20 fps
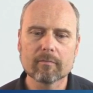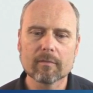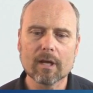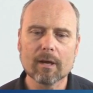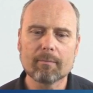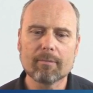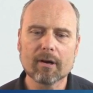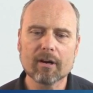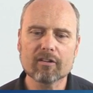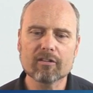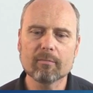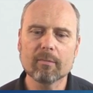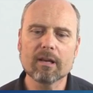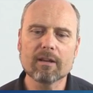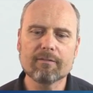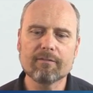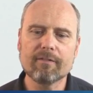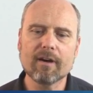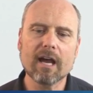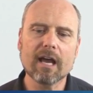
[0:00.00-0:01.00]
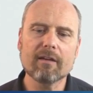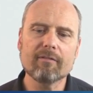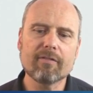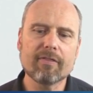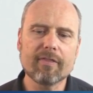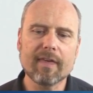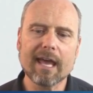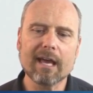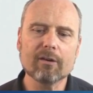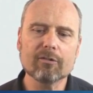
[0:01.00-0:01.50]
Approximately
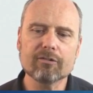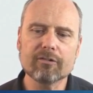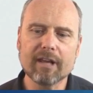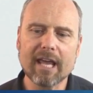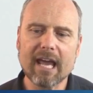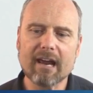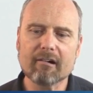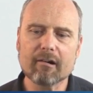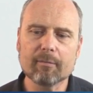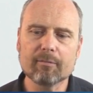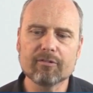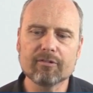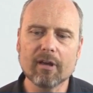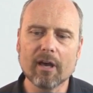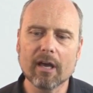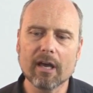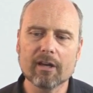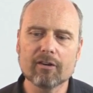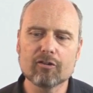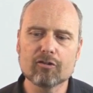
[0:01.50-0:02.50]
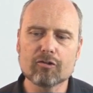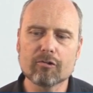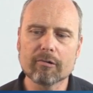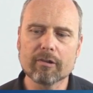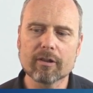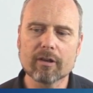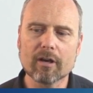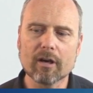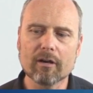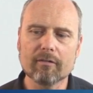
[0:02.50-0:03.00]
5,000 Arabs died during
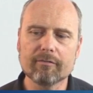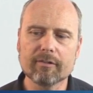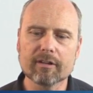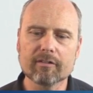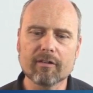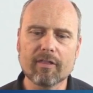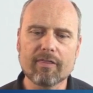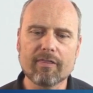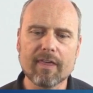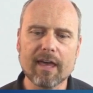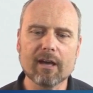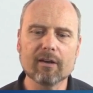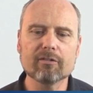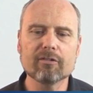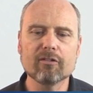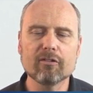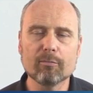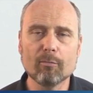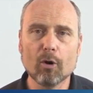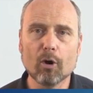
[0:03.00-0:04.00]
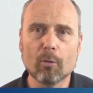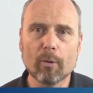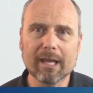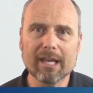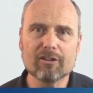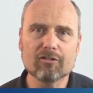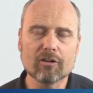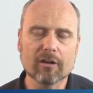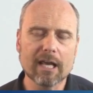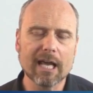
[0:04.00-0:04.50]
the conflict and thousands more were
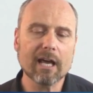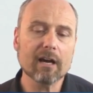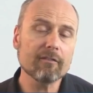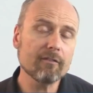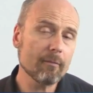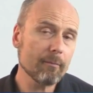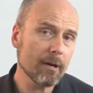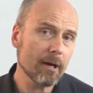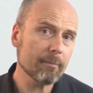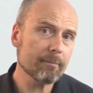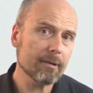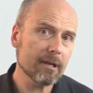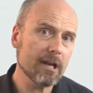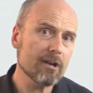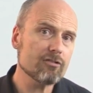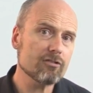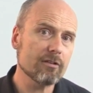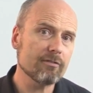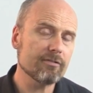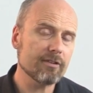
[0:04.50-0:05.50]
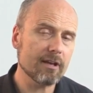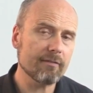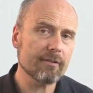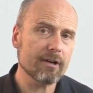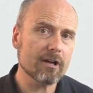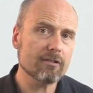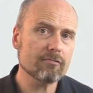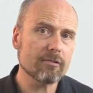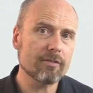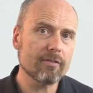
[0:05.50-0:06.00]
injured. Out of a population of
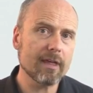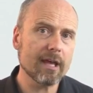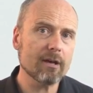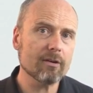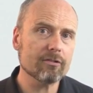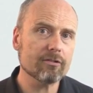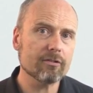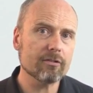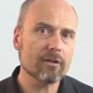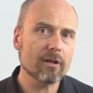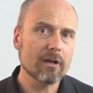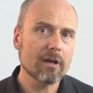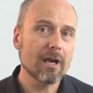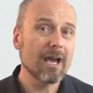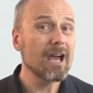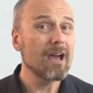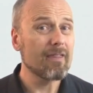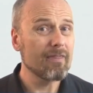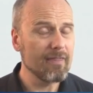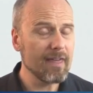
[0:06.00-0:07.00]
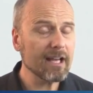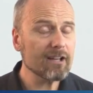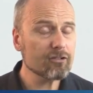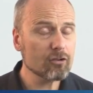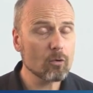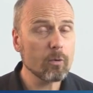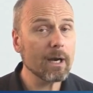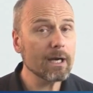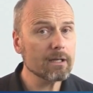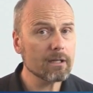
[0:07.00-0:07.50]
700,000, that's
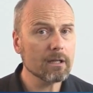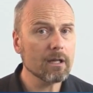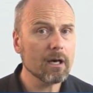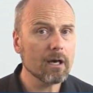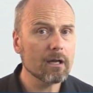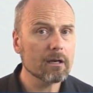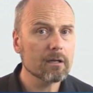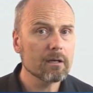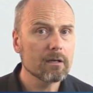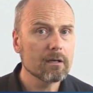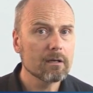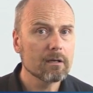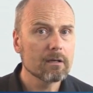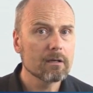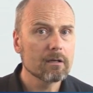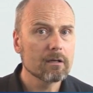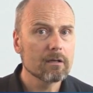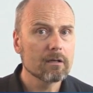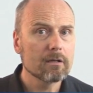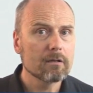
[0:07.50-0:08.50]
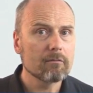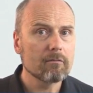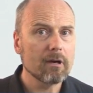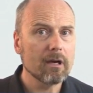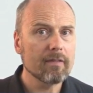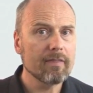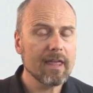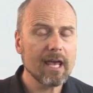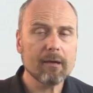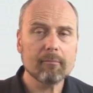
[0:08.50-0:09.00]
quite a lot.
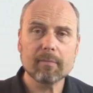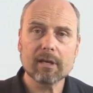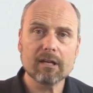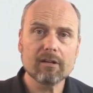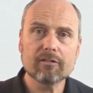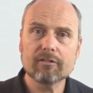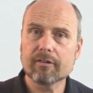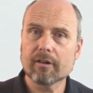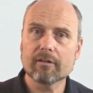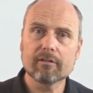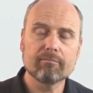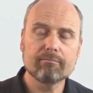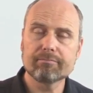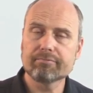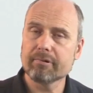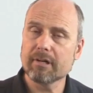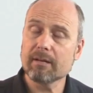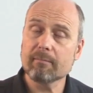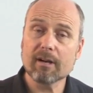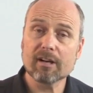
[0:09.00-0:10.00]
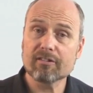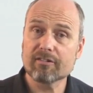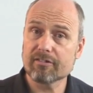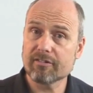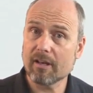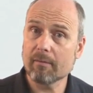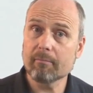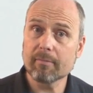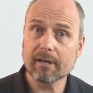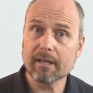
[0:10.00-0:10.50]
right? That means that pretty much
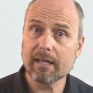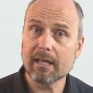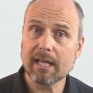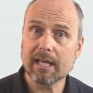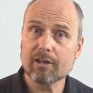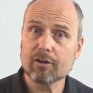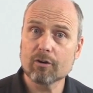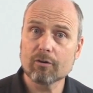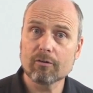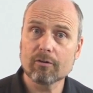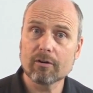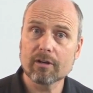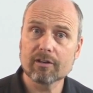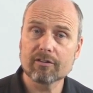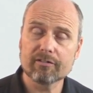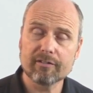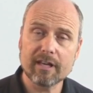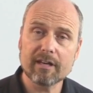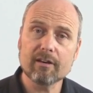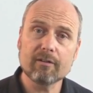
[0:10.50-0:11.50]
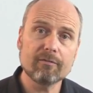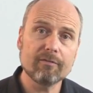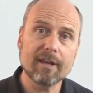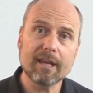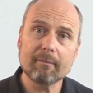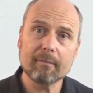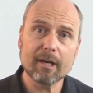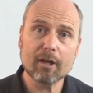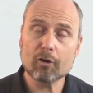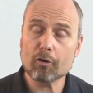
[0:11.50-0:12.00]
somebody in your extended
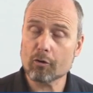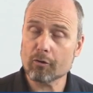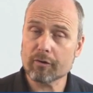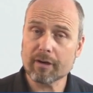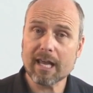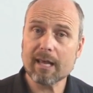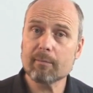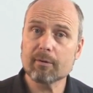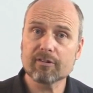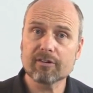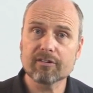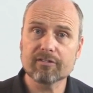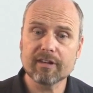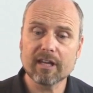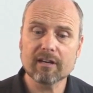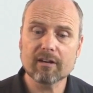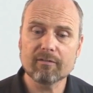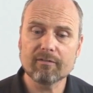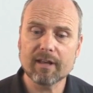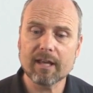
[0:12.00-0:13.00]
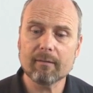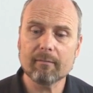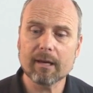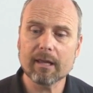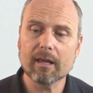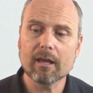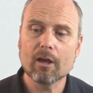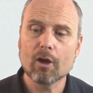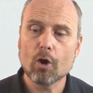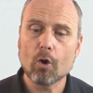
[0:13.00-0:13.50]
family or your neighbor's extended
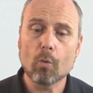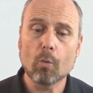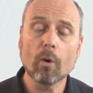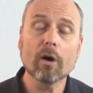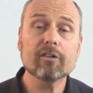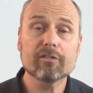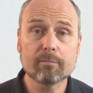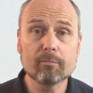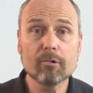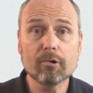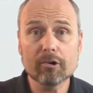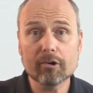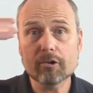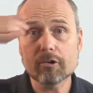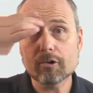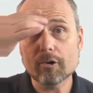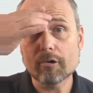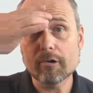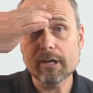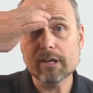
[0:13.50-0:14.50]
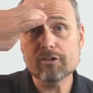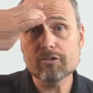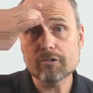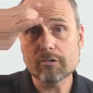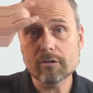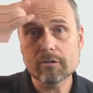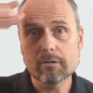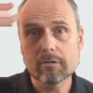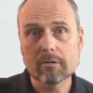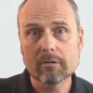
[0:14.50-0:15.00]
family was murdered or
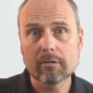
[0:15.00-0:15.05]
injured